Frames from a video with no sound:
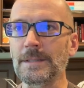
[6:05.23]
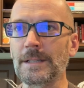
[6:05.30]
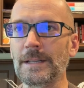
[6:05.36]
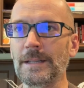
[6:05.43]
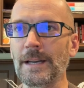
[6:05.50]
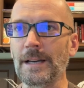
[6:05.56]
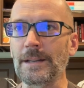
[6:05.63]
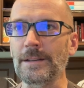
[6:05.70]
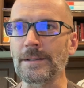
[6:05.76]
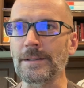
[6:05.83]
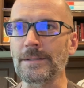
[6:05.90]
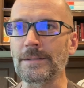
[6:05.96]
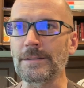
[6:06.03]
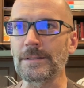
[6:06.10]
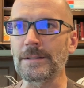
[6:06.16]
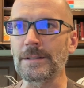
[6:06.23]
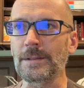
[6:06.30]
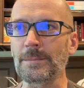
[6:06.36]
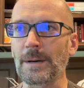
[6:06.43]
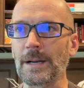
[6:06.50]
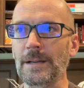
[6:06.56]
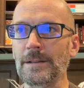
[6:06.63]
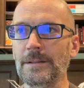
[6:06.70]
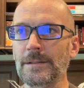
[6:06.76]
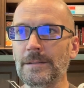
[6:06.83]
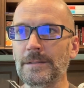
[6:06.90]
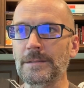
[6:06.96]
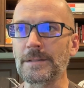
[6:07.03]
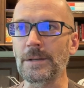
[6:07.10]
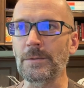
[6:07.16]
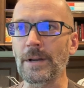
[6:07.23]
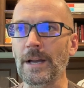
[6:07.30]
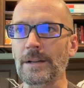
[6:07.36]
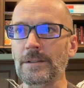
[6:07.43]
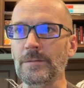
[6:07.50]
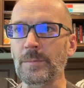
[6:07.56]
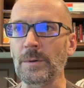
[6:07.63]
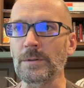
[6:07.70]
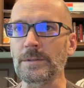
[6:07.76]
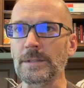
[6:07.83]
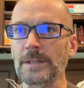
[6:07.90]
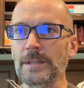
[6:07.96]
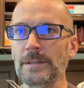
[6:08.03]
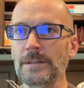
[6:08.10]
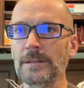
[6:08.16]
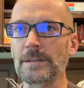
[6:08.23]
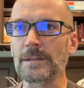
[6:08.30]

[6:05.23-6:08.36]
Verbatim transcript: and that is, you know, my C-reactive protein,